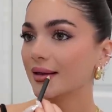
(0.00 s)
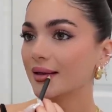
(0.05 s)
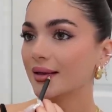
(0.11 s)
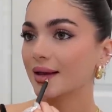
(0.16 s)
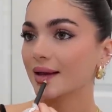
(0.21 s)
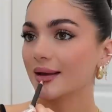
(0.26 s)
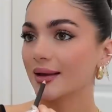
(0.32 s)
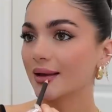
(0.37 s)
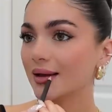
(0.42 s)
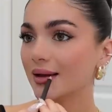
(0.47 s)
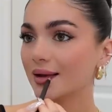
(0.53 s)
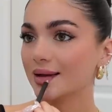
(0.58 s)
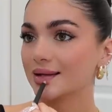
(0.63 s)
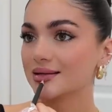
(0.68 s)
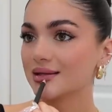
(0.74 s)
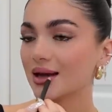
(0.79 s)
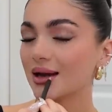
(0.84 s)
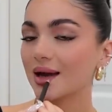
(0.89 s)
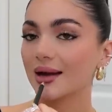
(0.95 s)
the
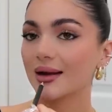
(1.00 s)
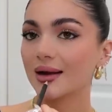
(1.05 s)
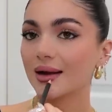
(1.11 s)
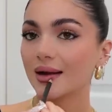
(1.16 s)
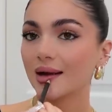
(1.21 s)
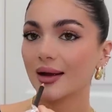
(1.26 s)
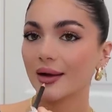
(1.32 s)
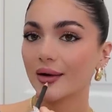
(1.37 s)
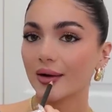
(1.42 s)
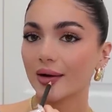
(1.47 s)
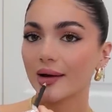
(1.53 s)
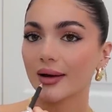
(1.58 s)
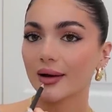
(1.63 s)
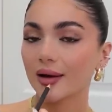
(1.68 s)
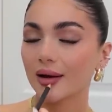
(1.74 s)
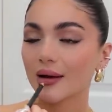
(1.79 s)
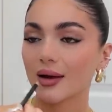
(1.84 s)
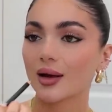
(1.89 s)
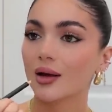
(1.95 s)
inside
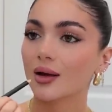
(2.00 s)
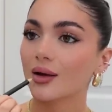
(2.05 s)
area